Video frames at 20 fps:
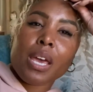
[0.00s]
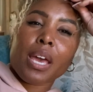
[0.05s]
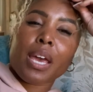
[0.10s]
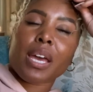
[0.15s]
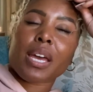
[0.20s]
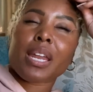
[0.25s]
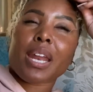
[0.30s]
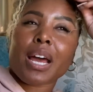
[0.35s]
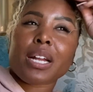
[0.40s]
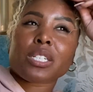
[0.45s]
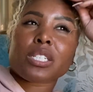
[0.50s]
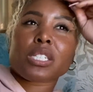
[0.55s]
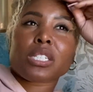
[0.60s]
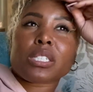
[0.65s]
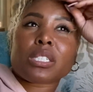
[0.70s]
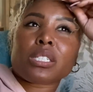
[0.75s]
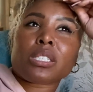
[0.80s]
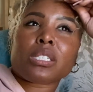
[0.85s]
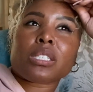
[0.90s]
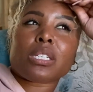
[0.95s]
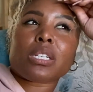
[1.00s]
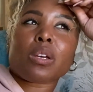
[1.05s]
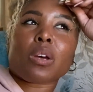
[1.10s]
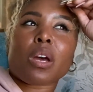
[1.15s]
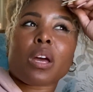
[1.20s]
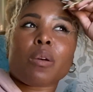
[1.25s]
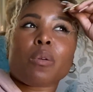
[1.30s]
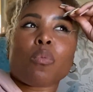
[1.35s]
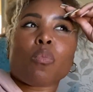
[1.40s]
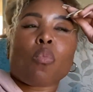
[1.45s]
And I just
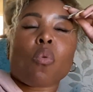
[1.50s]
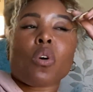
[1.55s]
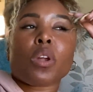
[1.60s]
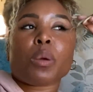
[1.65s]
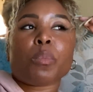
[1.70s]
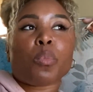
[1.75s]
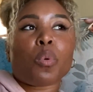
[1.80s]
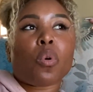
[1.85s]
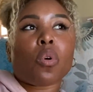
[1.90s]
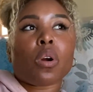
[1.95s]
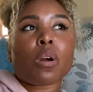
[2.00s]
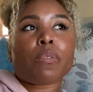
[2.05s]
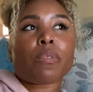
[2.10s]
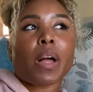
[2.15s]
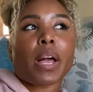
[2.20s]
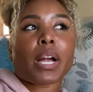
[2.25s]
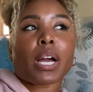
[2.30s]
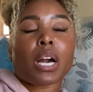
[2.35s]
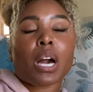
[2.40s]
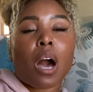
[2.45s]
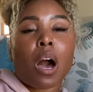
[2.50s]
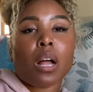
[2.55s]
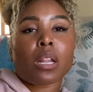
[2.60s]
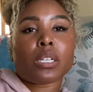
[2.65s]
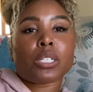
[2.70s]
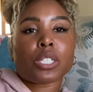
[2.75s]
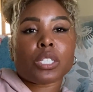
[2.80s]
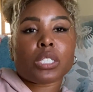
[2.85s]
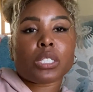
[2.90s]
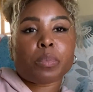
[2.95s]
wanted more of like a
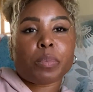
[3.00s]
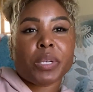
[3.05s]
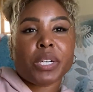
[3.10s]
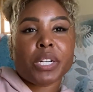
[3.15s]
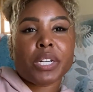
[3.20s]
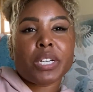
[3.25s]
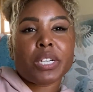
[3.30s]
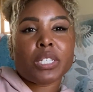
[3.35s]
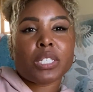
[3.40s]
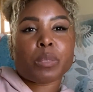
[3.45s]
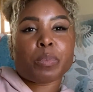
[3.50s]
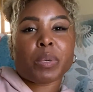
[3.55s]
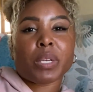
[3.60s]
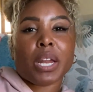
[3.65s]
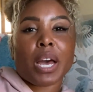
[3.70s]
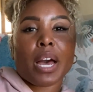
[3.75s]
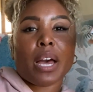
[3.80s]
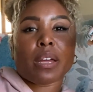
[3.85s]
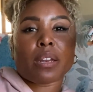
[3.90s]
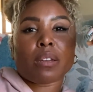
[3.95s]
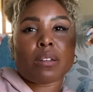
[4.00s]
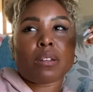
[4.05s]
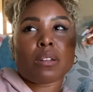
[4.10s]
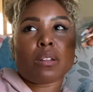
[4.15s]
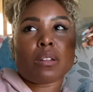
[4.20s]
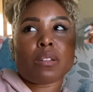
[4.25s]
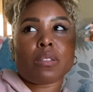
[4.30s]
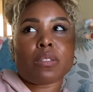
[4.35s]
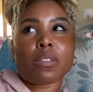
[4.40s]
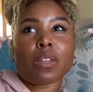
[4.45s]
college experience, but not
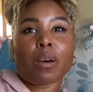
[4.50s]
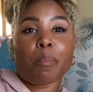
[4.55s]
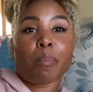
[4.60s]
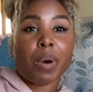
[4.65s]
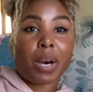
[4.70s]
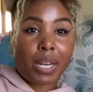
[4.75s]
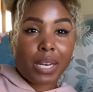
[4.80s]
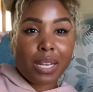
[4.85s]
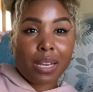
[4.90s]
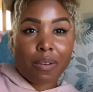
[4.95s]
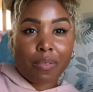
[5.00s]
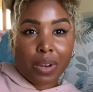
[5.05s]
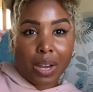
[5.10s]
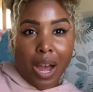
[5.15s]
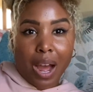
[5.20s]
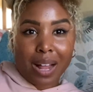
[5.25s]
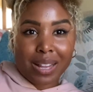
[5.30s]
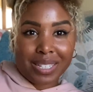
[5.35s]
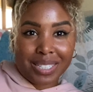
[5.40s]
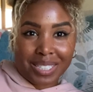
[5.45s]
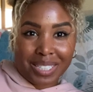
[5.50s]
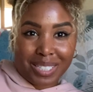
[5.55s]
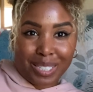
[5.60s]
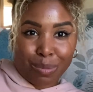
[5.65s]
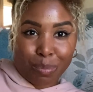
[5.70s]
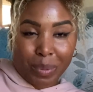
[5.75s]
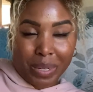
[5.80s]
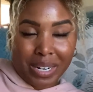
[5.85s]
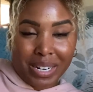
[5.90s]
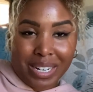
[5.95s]
the money of a college
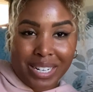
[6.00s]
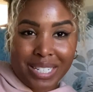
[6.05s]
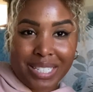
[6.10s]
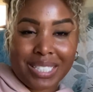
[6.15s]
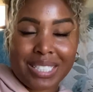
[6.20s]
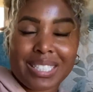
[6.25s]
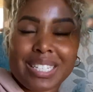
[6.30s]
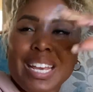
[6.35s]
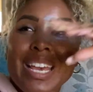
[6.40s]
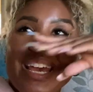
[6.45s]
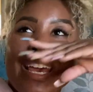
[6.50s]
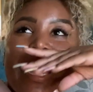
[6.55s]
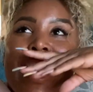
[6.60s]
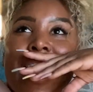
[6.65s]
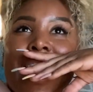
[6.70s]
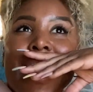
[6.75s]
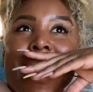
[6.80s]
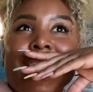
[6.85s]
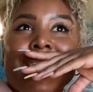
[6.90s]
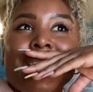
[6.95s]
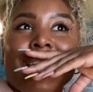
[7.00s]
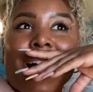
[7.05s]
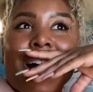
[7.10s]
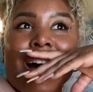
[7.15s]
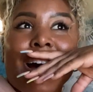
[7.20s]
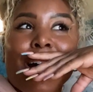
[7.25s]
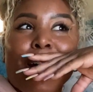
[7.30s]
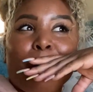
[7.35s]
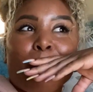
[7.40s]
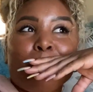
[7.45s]
experience and
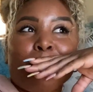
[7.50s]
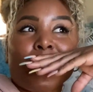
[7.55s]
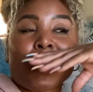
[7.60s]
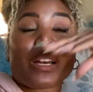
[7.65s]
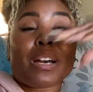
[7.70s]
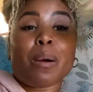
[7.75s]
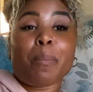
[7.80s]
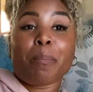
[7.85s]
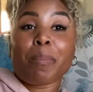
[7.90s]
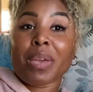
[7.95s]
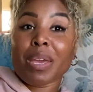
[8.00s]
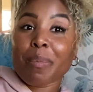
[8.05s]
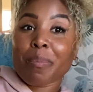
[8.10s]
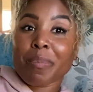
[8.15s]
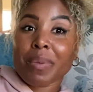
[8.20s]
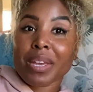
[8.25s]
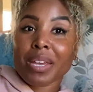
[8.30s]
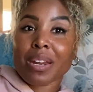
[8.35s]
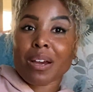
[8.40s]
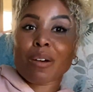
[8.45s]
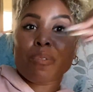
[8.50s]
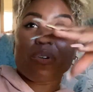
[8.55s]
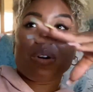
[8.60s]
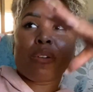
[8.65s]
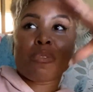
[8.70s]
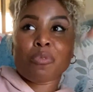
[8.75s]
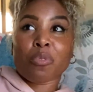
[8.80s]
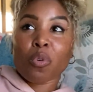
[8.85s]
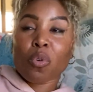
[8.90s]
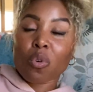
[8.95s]
not the commitment of a
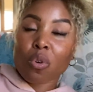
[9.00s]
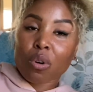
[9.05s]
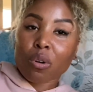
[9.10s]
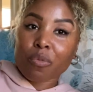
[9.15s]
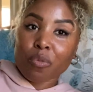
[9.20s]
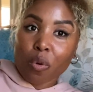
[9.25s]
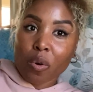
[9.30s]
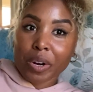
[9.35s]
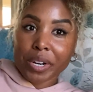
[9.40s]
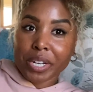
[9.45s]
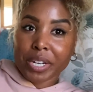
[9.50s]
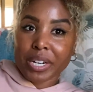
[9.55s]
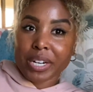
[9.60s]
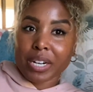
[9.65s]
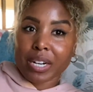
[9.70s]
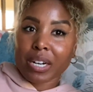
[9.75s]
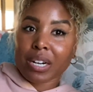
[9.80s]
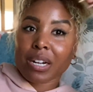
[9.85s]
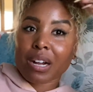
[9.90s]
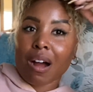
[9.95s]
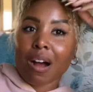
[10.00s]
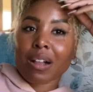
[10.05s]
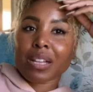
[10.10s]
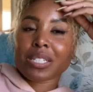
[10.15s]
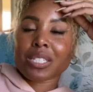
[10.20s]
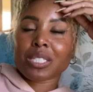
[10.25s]
full four-year college